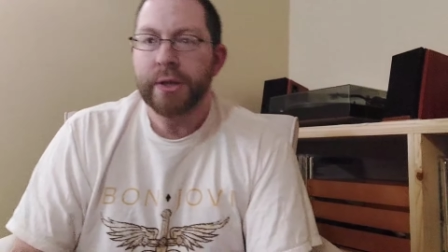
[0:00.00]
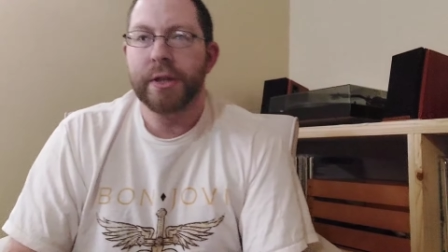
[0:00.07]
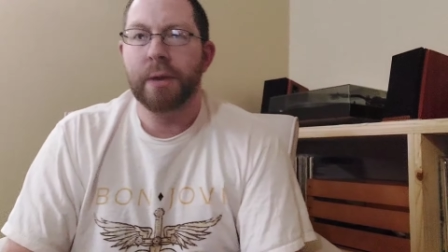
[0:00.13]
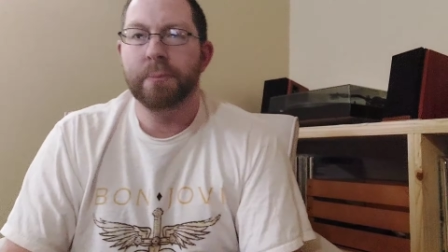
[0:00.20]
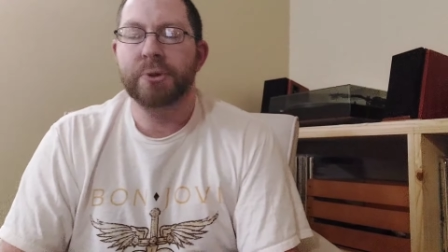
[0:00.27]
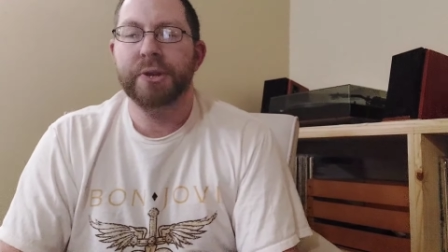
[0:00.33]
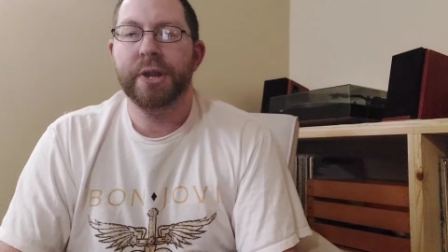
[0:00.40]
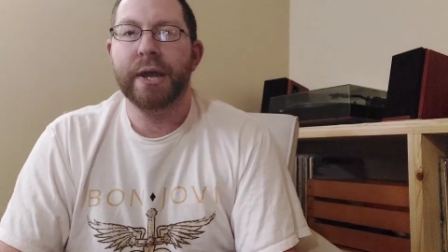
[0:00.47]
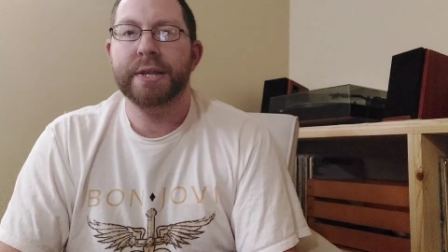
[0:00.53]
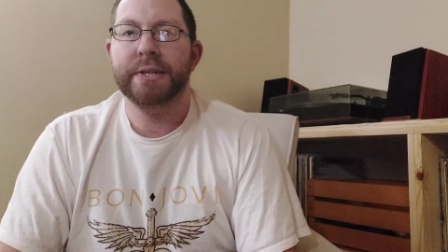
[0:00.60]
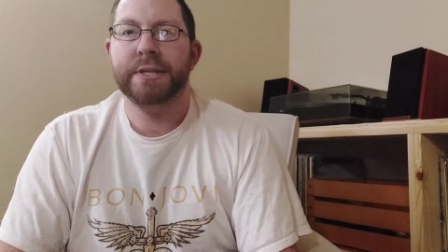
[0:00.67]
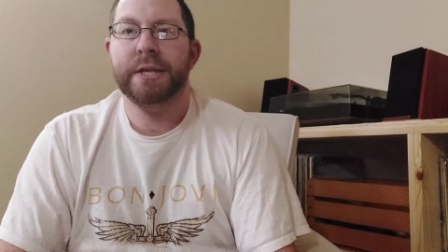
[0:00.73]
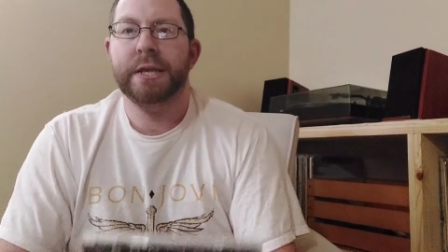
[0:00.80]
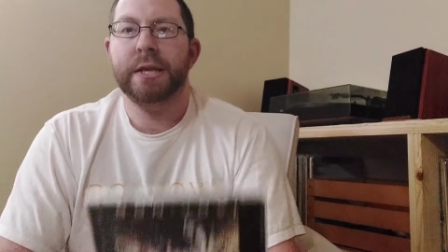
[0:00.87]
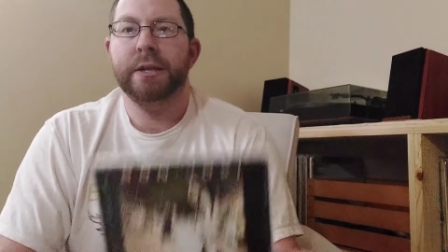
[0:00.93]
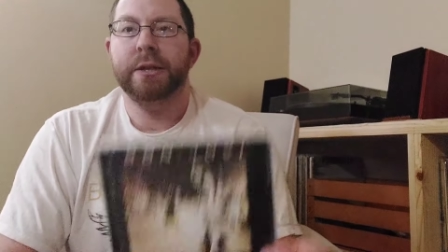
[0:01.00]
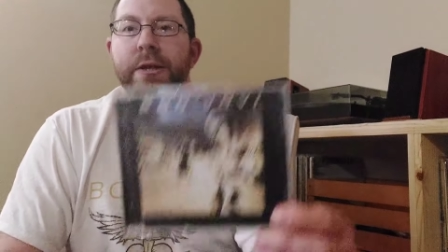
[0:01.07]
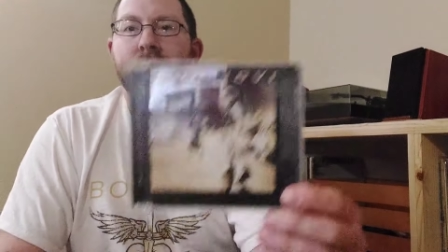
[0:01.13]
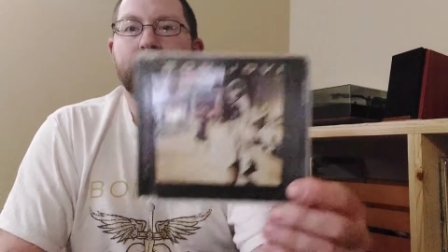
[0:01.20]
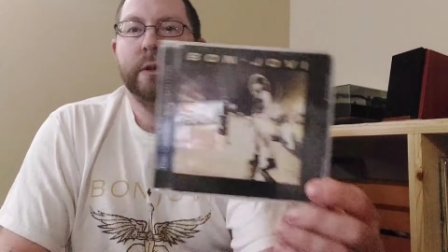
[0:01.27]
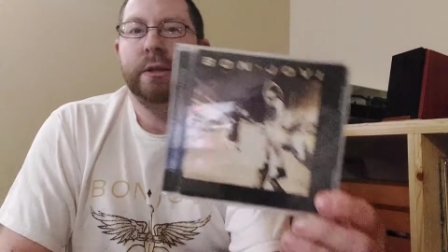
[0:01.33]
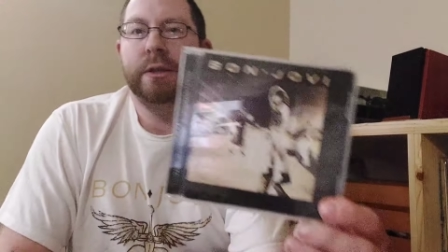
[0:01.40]
Number 19.
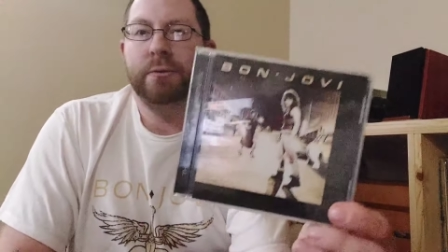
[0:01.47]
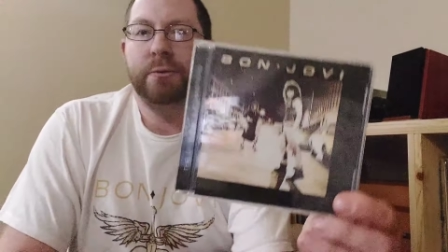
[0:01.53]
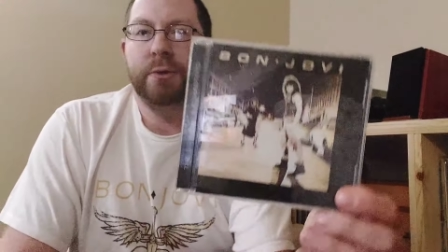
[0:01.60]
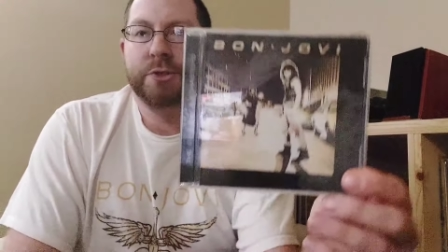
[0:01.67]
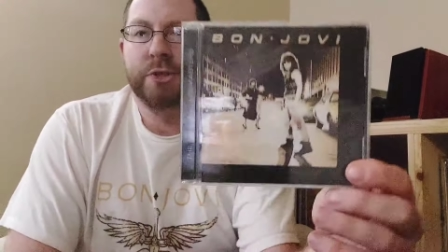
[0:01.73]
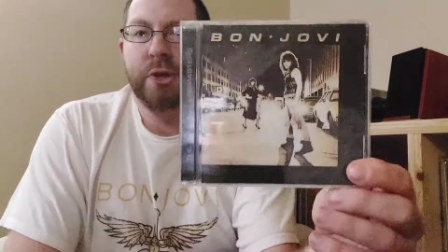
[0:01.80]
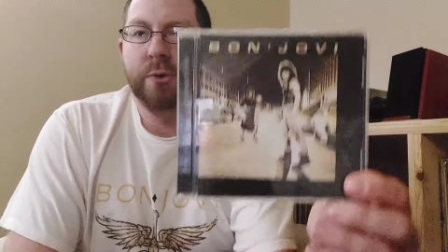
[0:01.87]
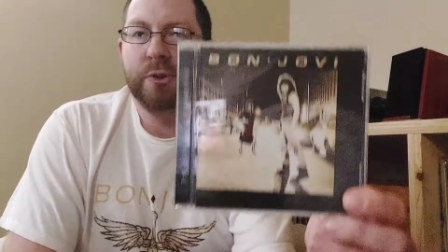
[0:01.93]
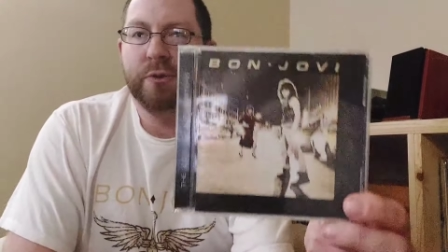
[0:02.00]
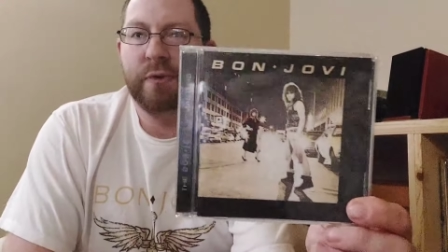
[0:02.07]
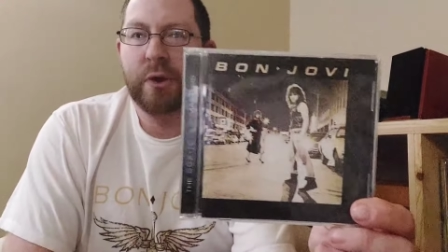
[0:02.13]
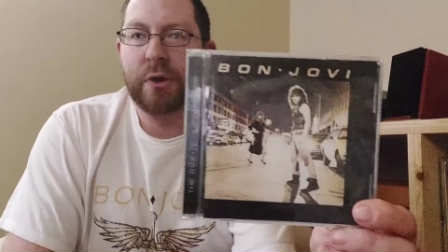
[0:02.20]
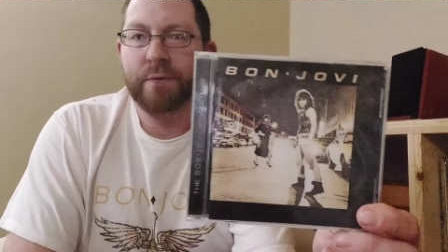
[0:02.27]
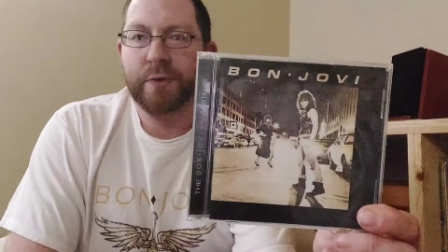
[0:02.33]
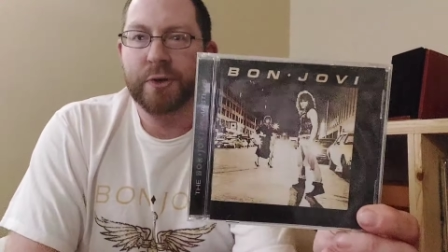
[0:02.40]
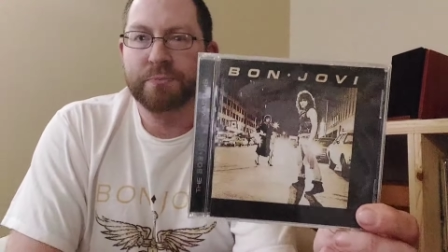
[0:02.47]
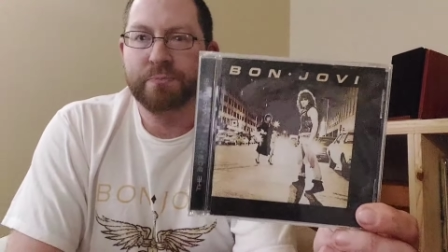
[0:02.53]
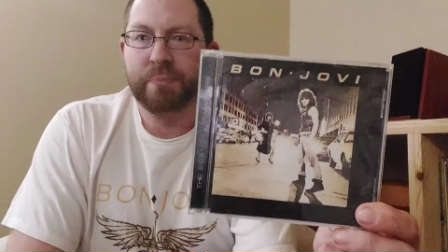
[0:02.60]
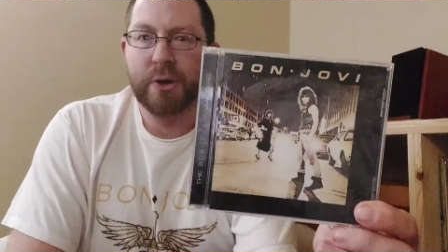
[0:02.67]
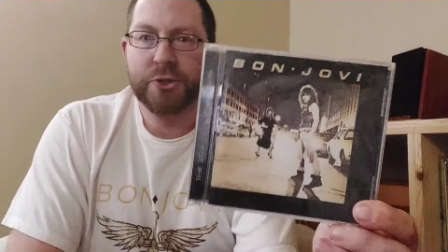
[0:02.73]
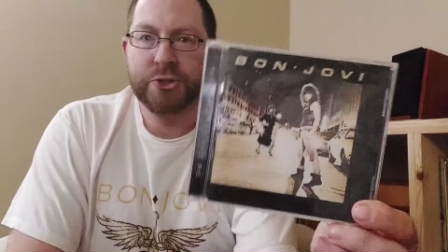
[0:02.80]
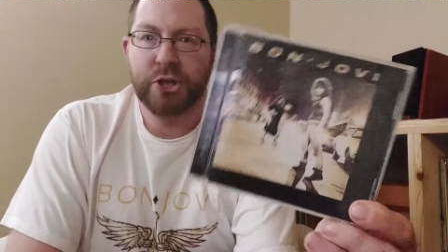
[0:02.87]
Let's go with the very first
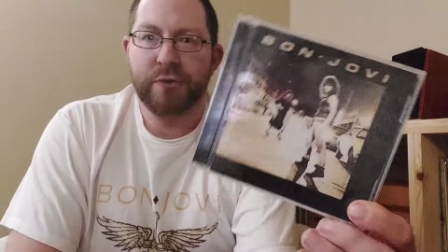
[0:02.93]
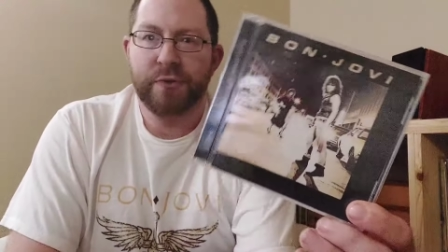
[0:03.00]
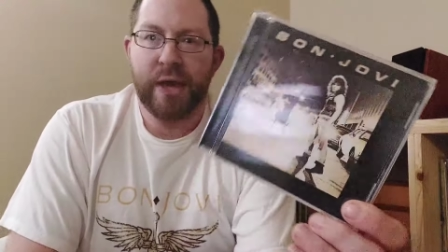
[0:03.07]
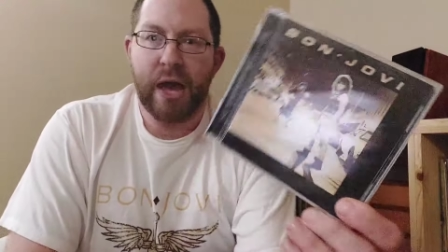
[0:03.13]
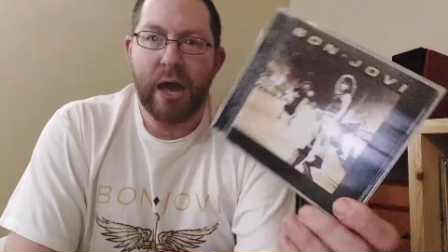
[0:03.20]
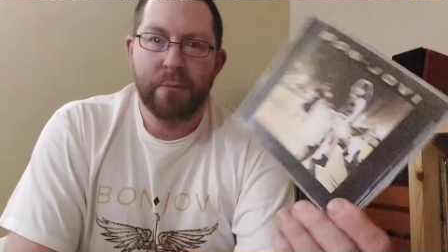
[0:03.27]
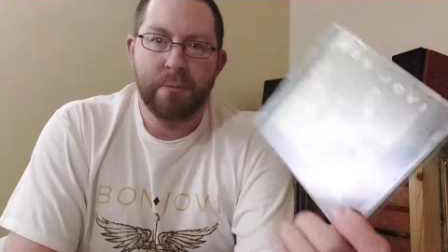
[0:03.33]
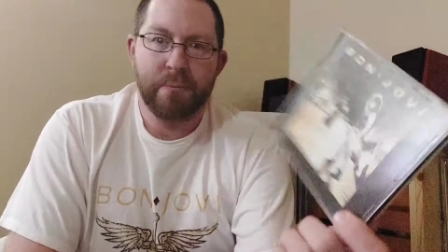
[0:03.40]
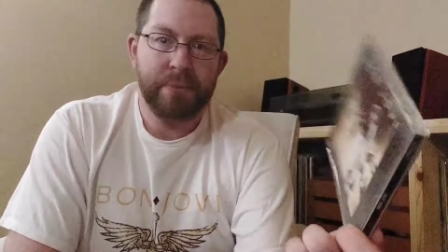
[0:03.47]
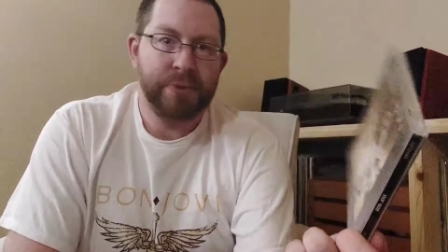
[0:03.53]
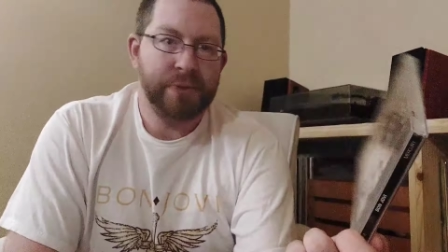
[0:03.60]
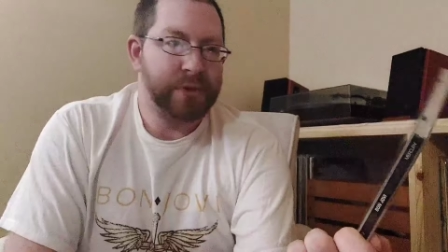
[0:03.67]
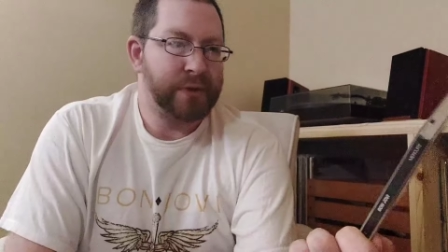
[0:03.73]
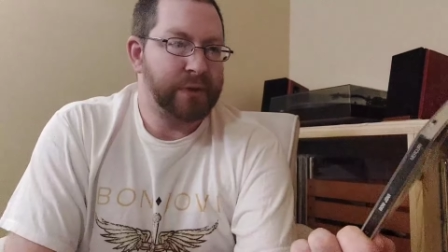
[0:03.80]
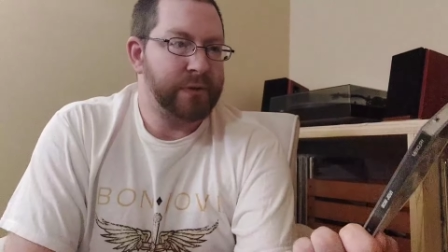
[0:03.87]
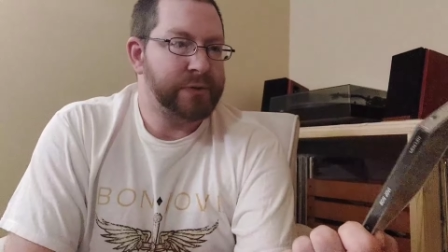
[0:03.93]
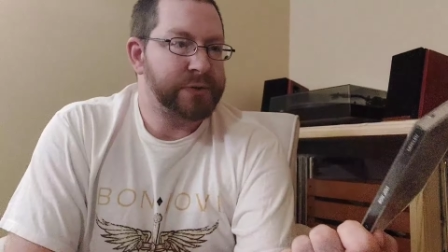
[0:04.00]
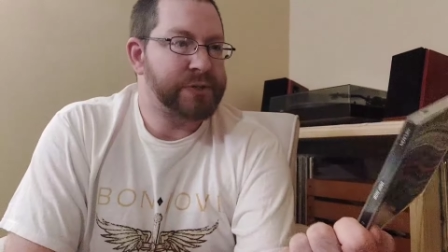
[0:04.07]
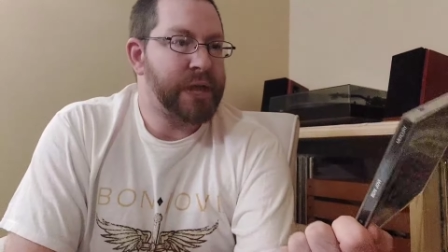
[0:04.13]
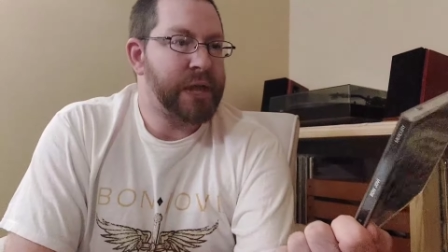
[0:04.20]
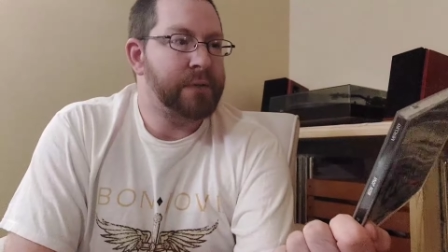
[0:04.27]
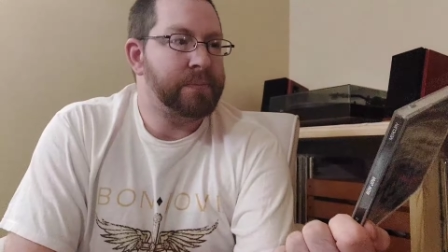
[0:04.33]
Bon Jovi album, the
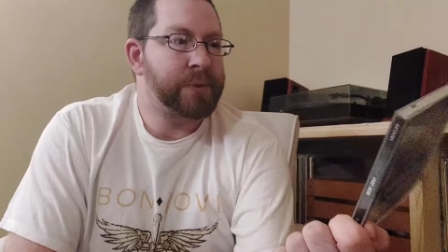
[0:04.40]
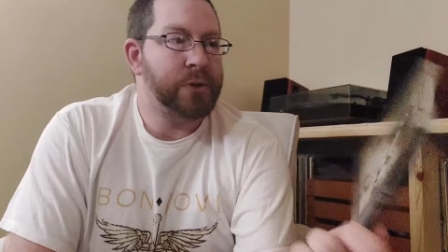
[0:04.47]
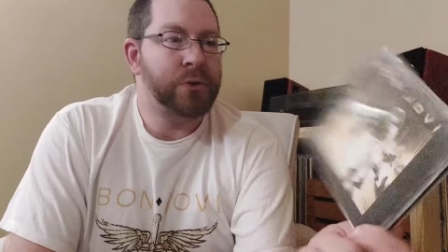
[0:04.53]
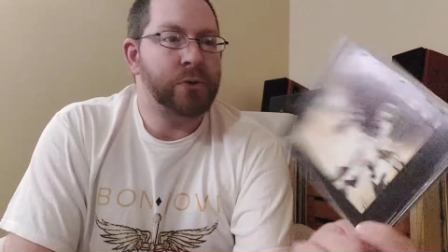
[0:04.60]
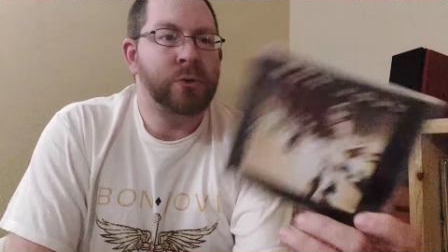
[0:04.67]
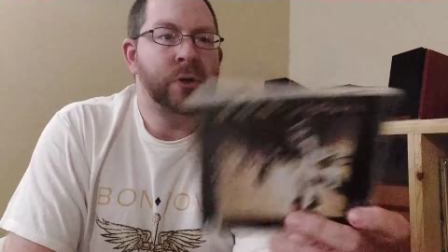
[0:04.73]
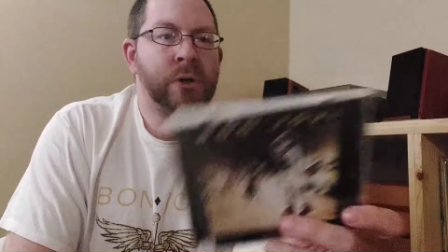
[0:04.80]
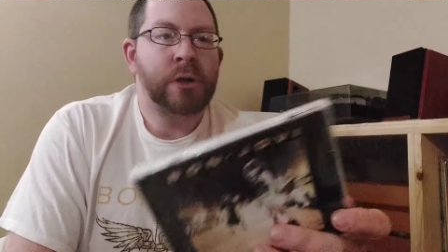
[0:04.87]
debut.